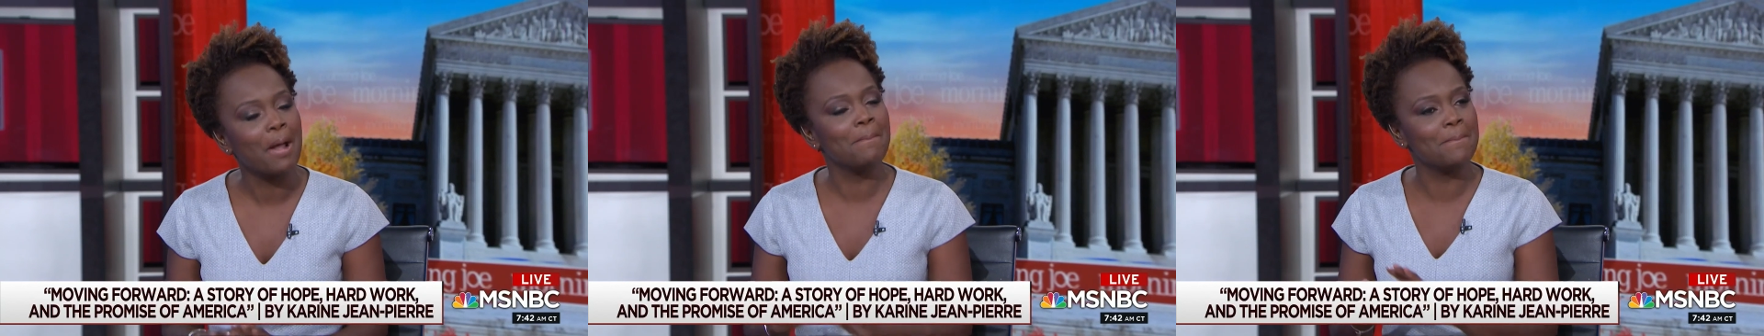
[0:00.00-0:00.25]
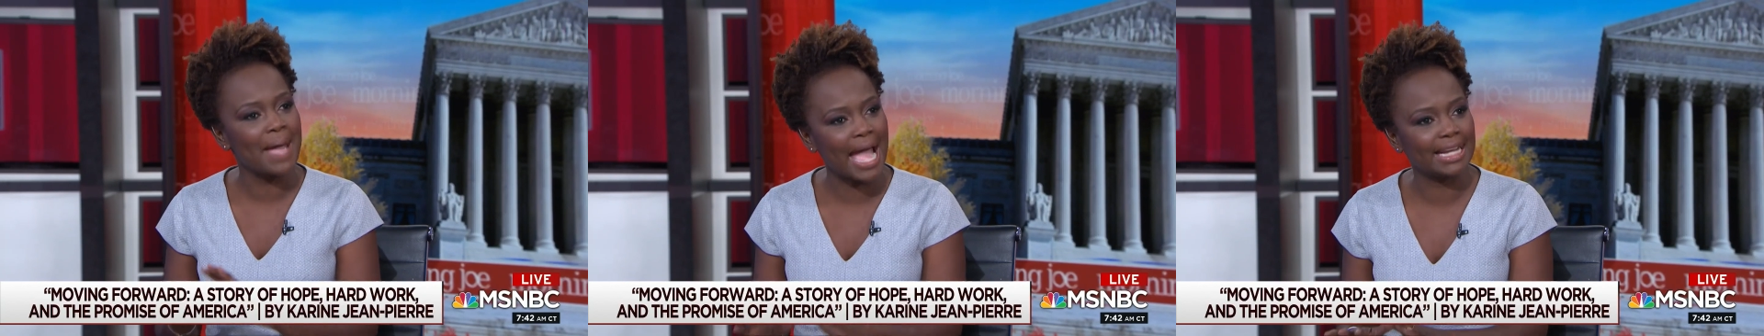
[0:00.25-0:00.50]

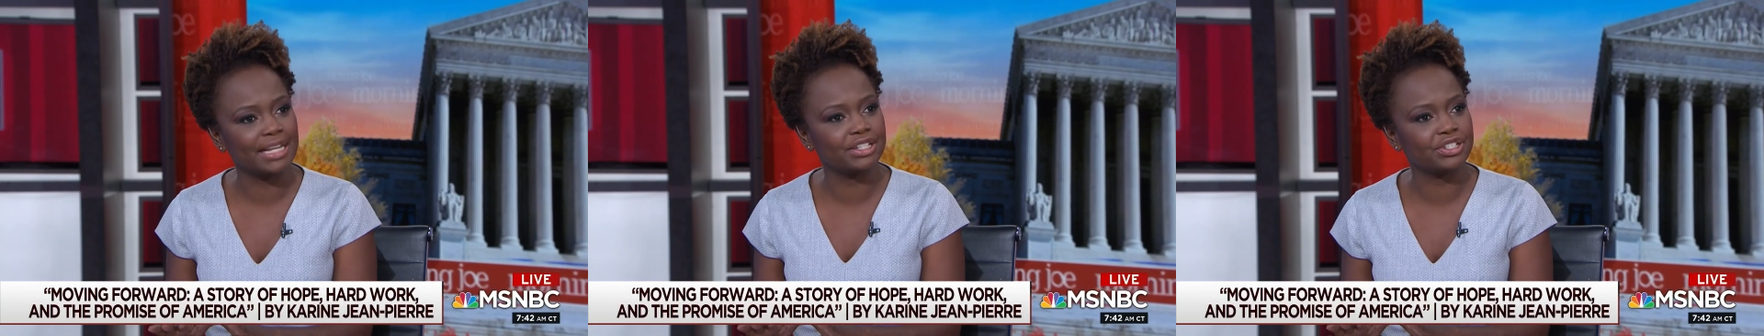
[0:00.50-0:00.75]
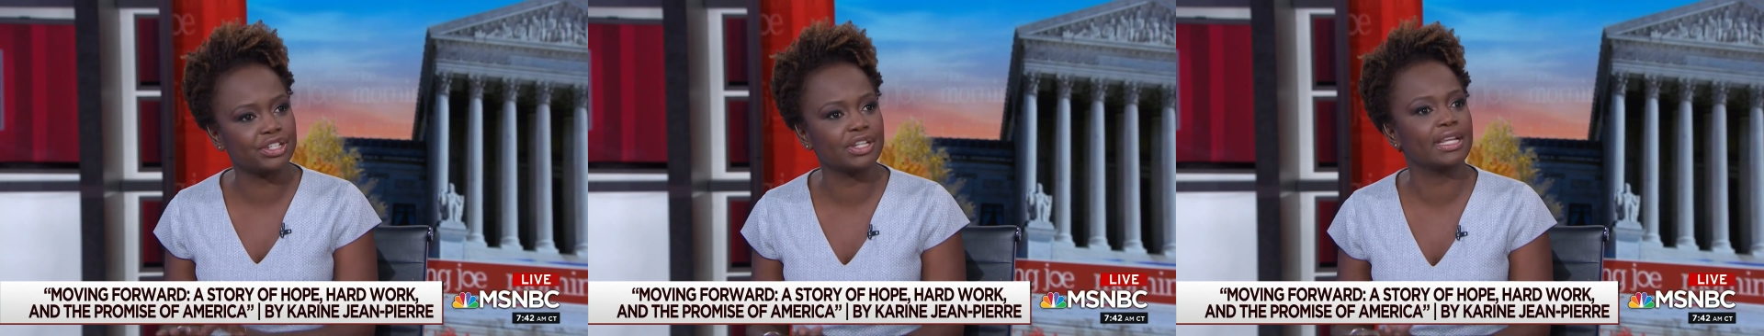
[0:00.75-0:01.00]

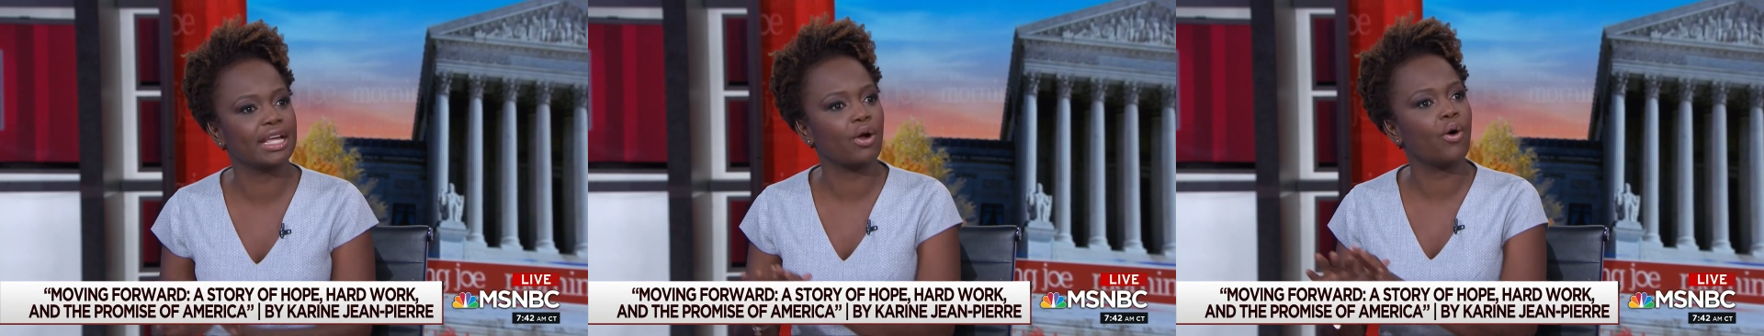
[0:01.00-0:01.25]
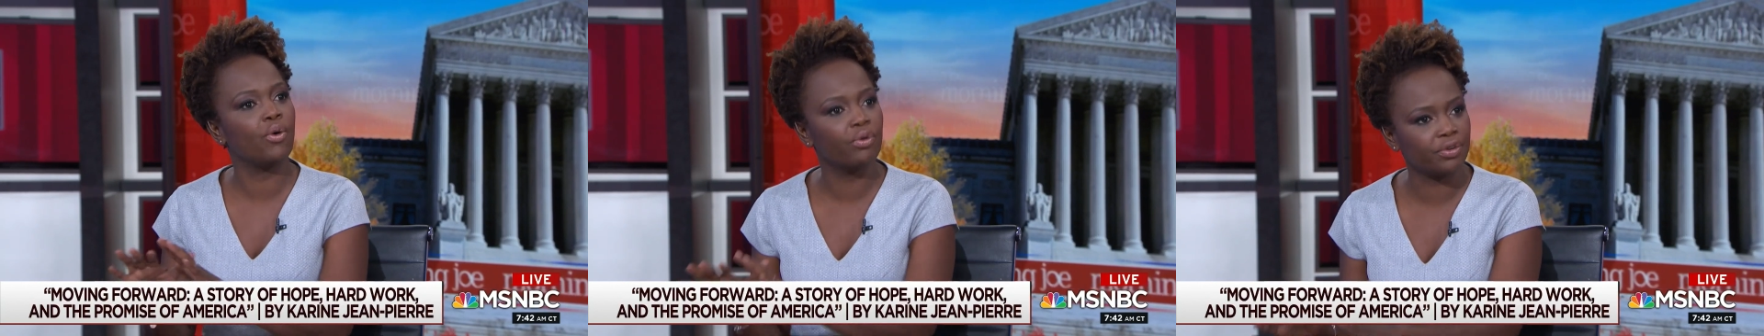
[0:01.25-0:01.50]
managed to
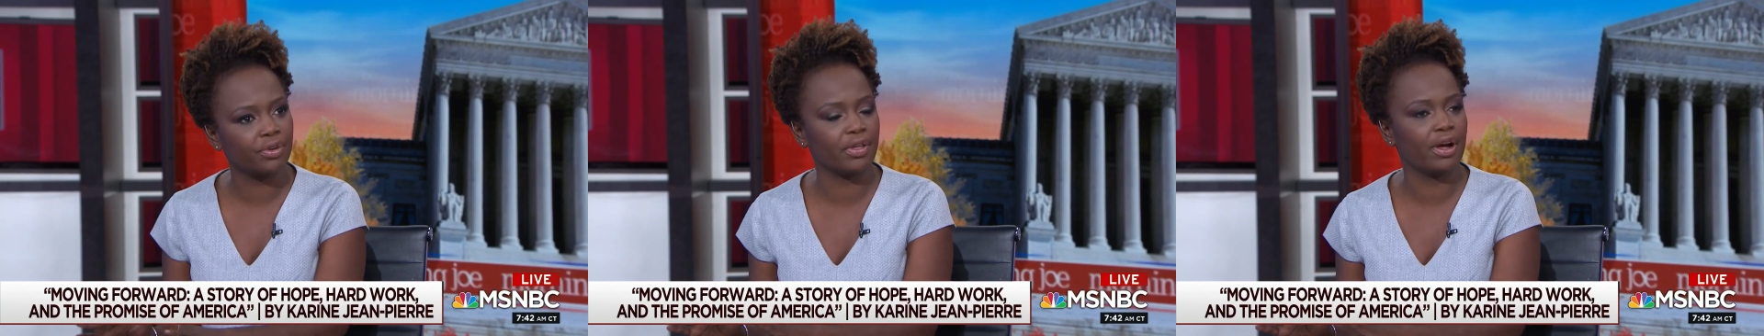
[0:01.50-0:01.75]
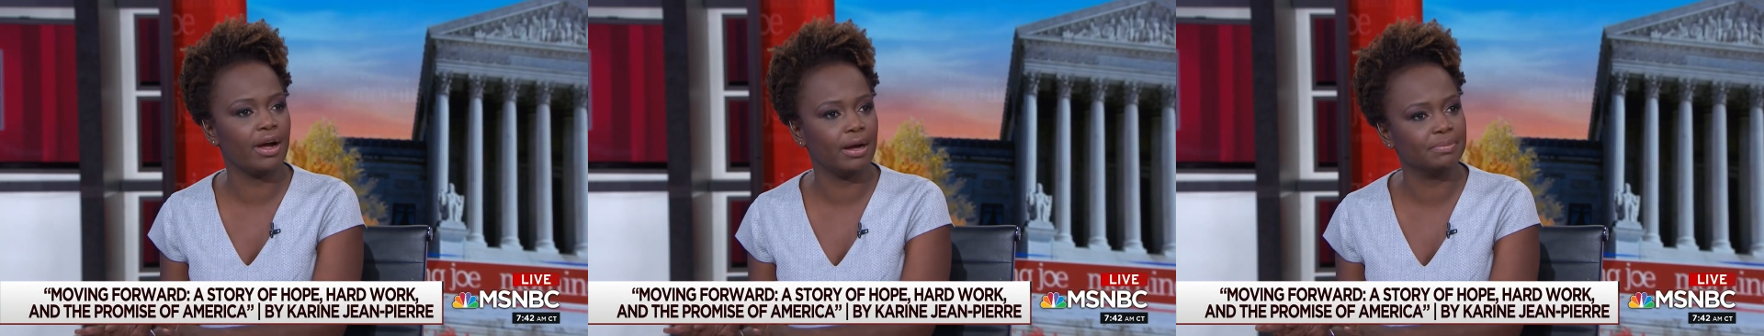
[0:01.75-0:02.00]
get over
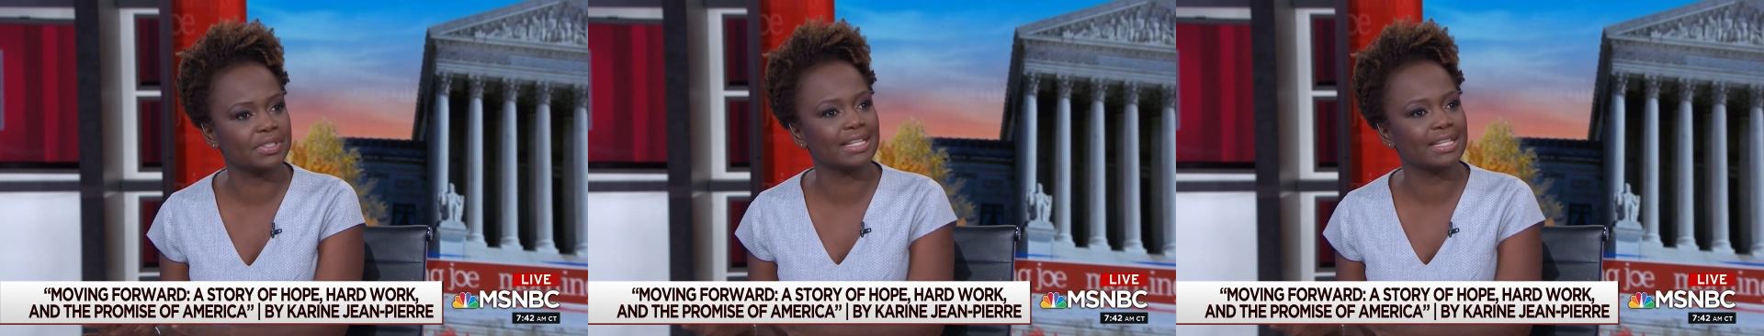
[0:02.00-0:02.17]
the humps,